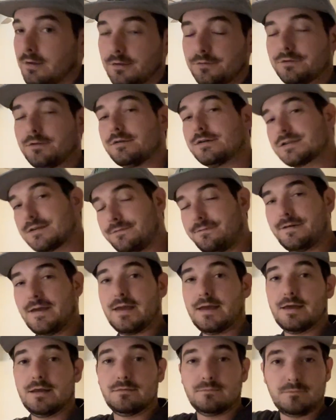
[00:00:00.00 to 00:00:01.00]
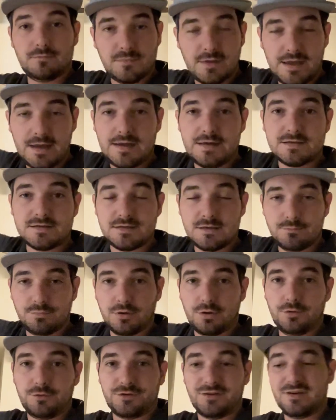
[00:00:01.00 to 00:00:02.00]
So there's a fan, the AC
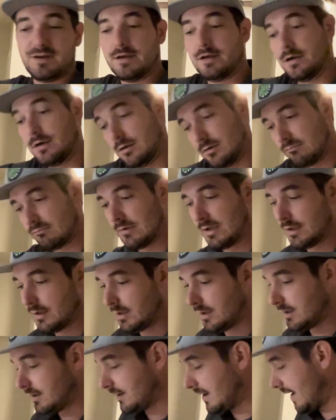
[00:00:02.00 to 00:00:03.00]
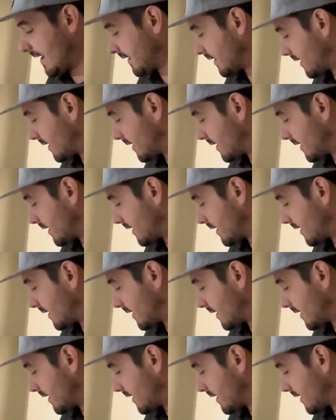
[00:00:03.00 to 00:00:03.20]
blows in here, add